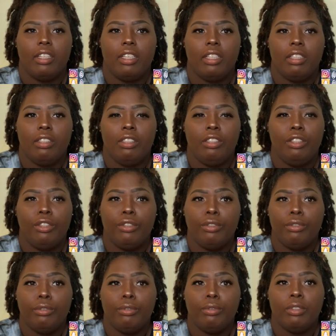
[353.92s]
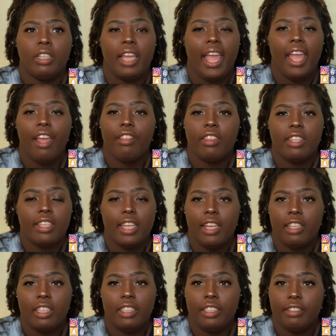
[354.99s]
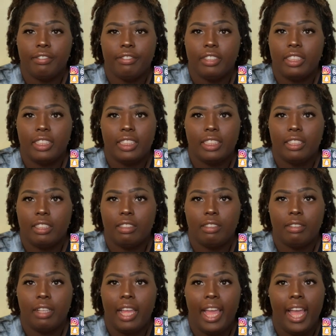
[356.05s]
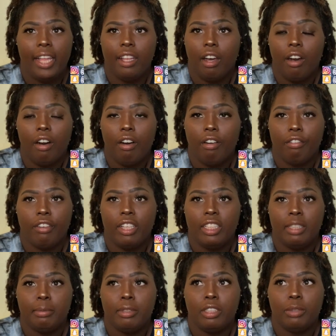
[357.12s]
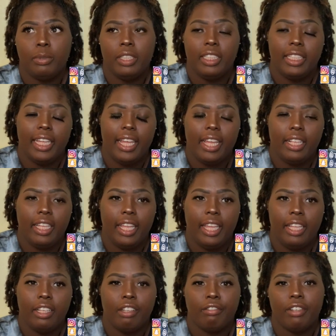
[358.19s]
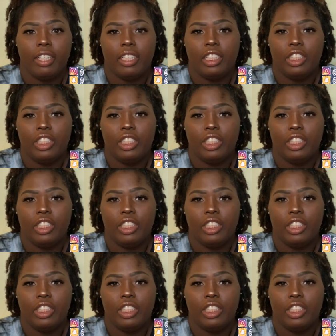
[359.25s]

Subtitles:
You can't tell the difference at all, really, between that and a regular